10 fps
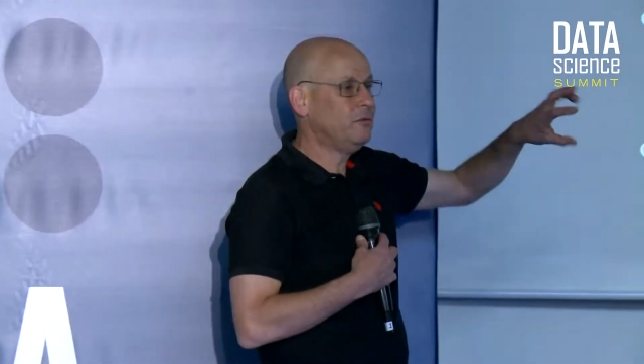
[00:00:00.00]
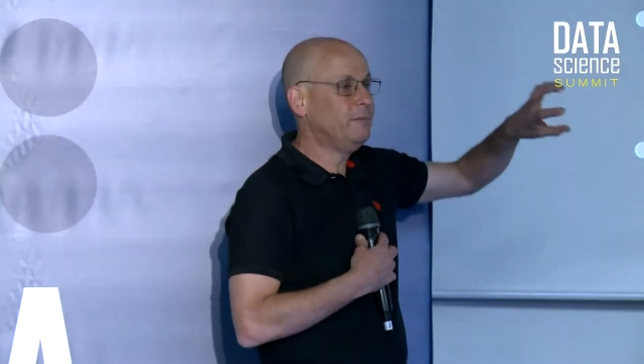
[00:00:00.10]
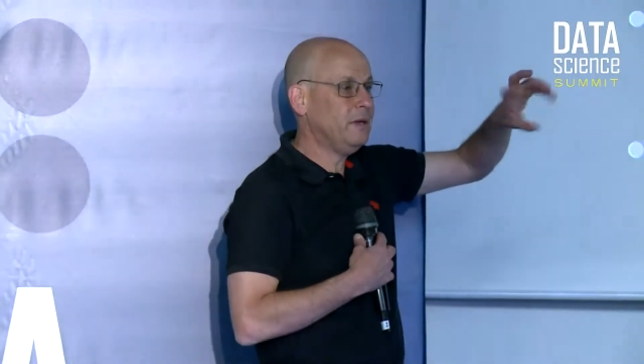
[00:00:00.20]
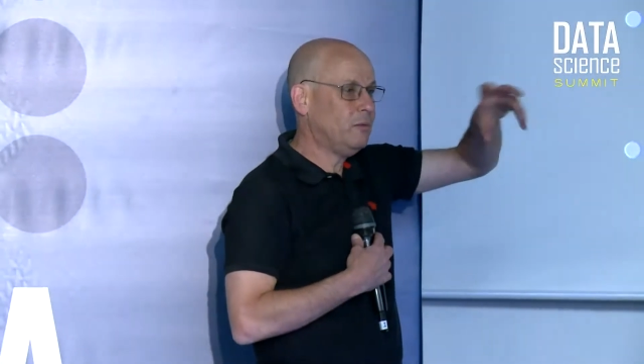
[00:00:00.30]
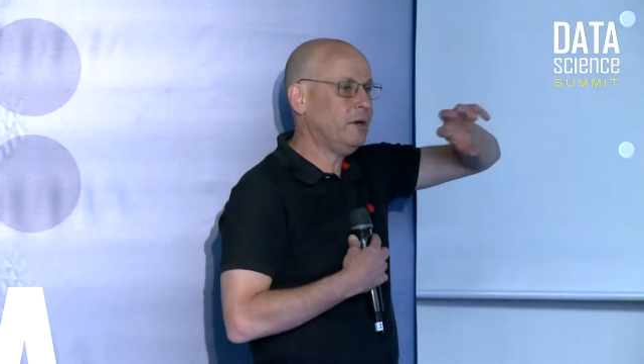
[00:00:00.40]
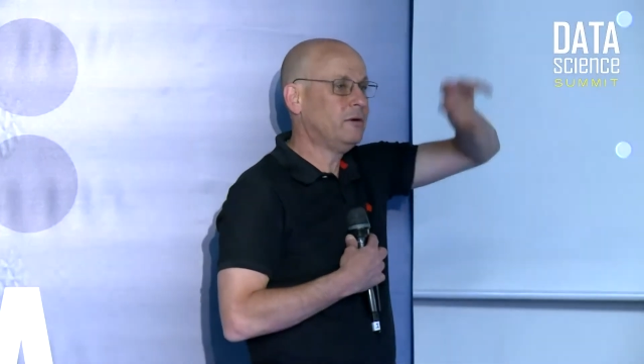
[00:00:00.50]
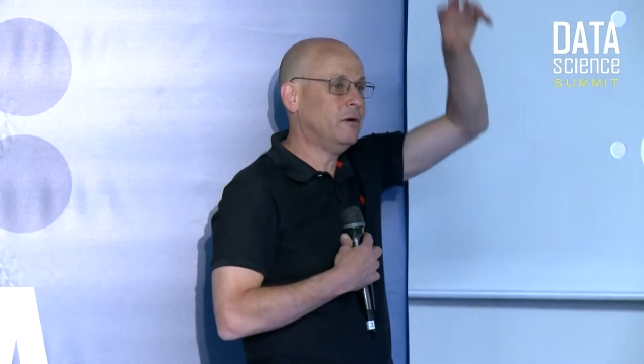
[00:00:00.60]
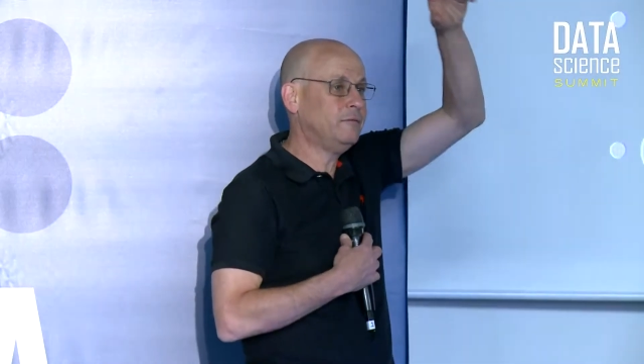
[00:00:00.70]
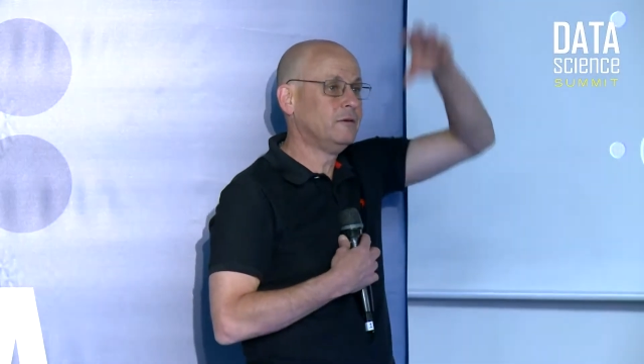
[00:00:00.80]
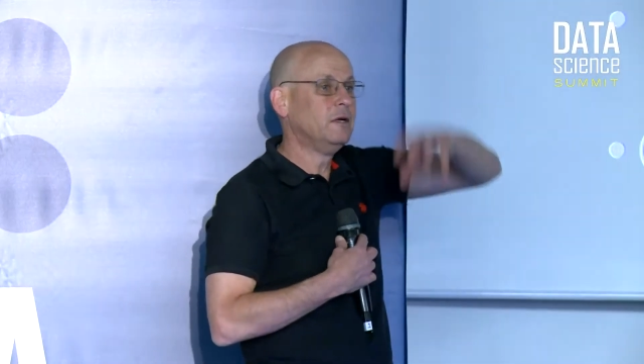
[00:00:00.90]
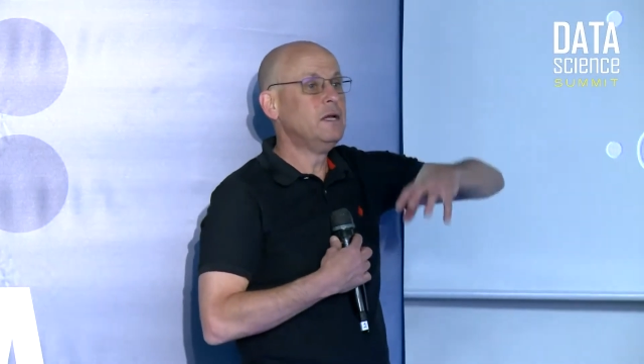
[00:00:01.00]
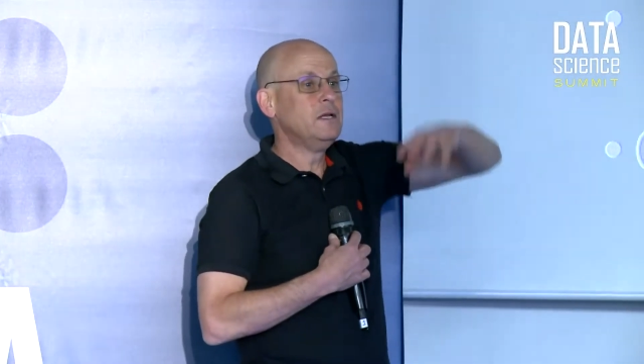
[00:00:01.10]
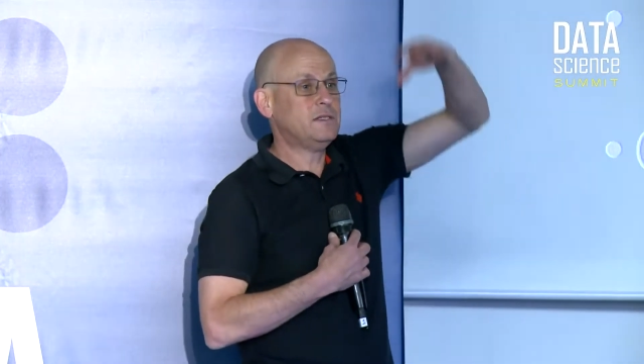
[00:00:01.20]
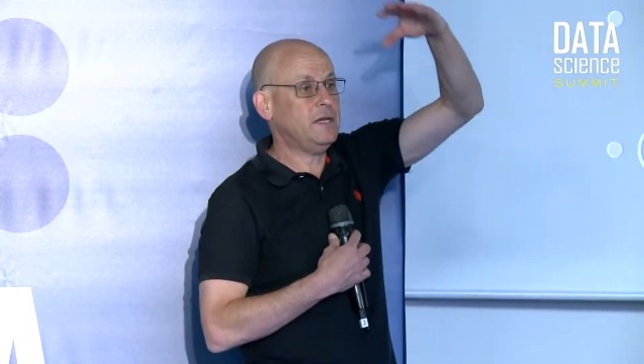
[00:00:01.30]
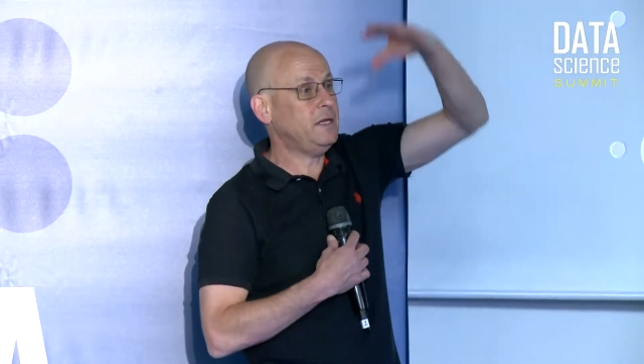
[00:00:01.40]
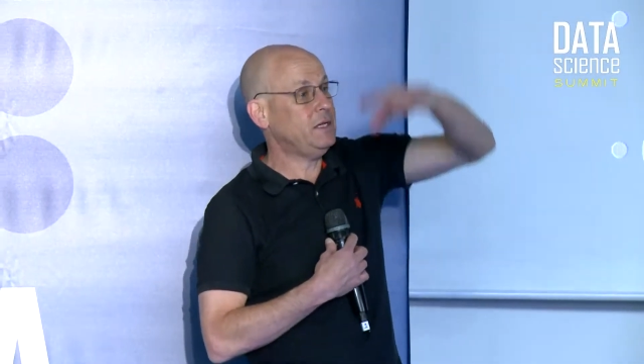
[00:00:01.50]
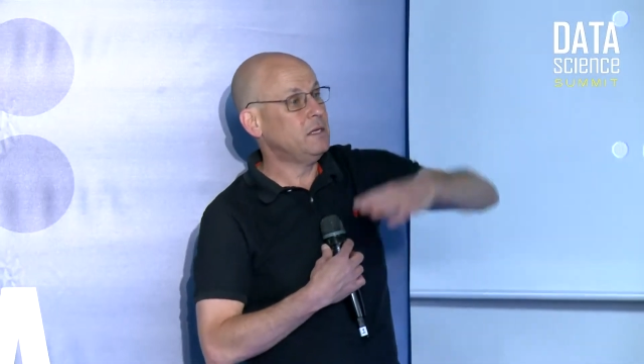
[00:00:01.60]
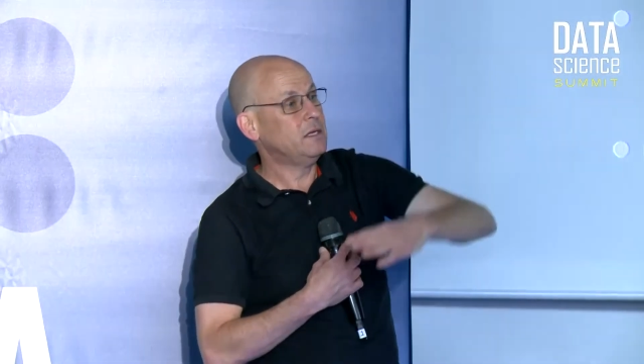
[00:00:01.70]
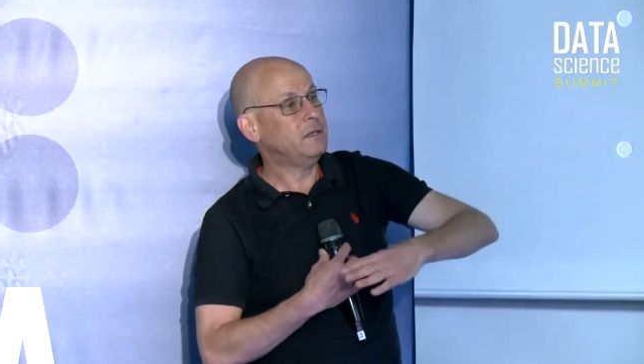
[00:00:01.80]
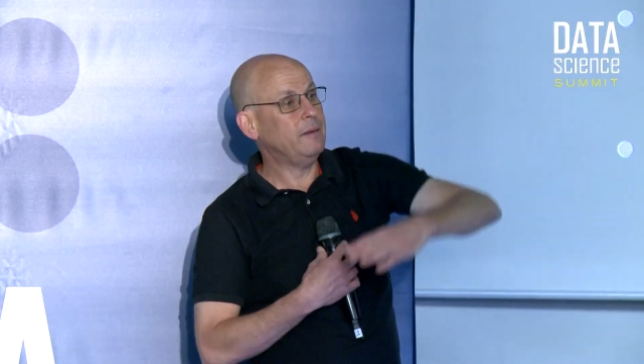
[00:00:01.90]
to be aware of, say,
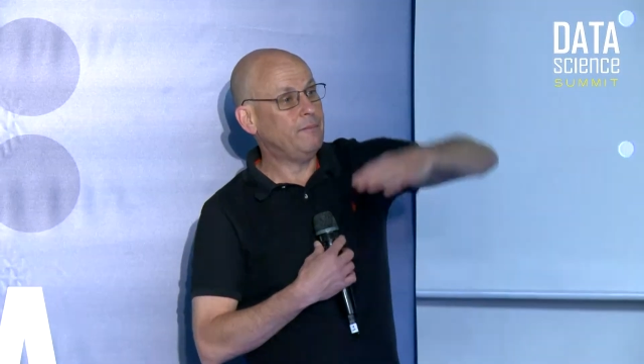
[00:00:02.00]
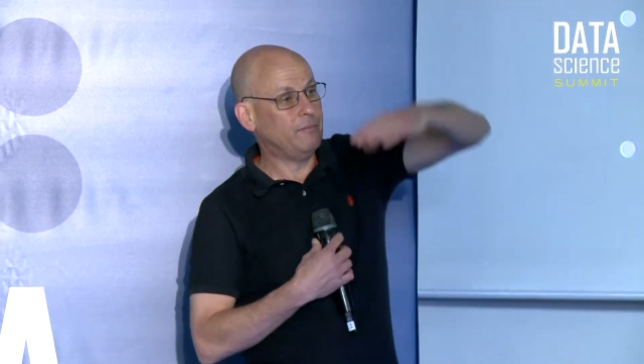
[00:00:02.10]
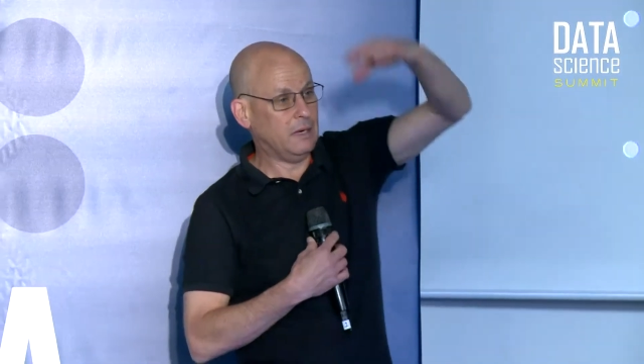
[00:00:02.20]
the